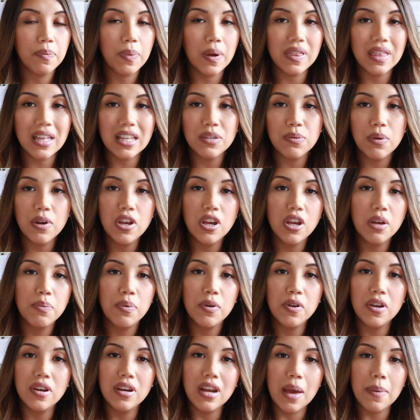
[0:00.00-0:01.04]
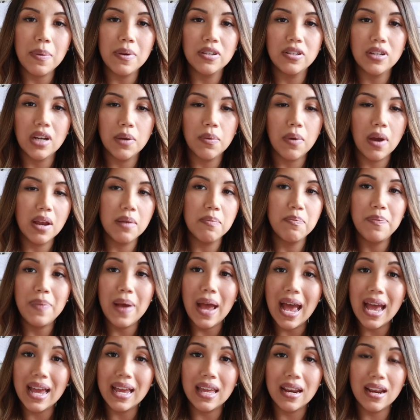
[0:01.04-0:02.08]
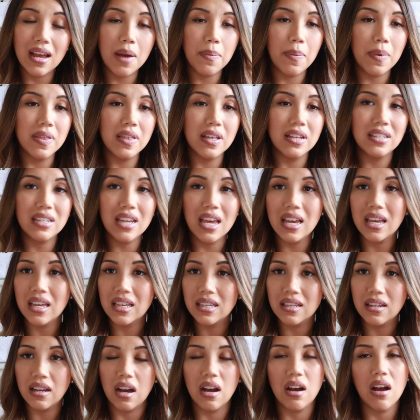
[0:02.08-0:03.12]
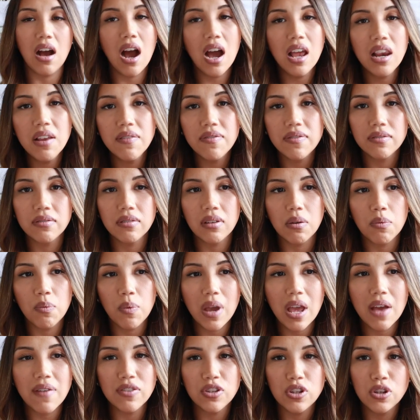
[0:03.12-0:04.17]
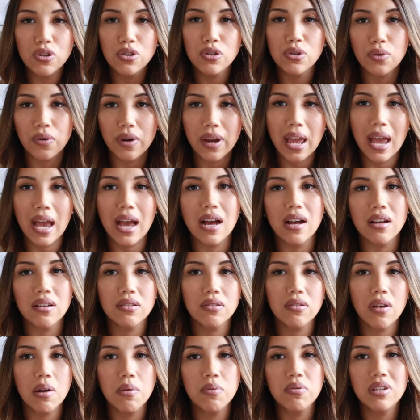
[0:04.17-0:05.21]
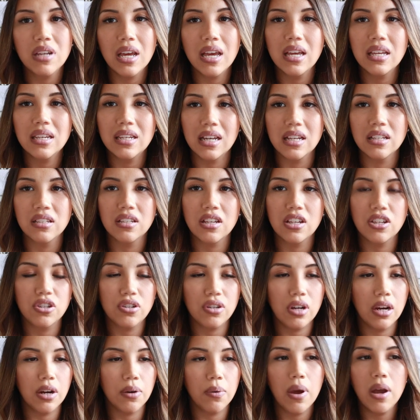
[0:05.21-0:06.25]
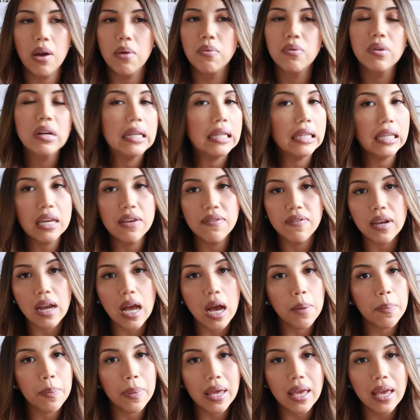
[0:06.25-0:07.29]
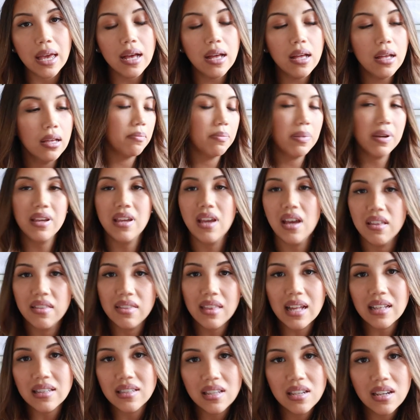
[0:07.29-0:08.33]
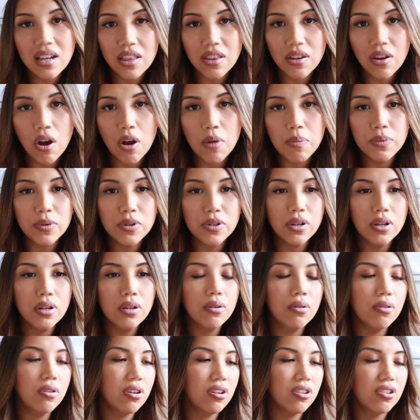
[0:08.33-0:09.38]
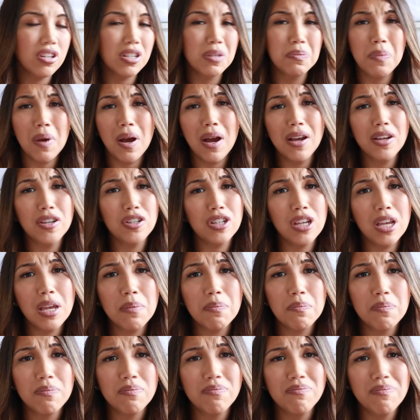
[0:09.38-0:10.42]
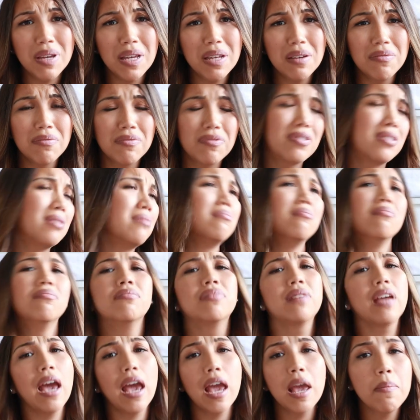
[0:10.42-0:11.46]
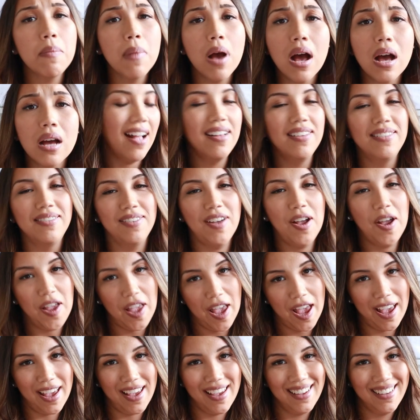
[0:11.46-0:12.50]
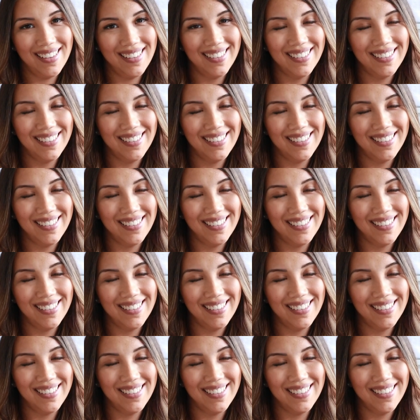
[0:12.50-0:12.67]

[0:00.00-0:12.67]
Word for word: But that's where you can put your nappy straight away and bag it up and then take it. Uh, I live, we have a two-story house, so I would take it downstairs straight away. I wouldn't leave it up here. Um, but yeah, that's another option, or you can just buy a cheap bin from Kmart. Okay,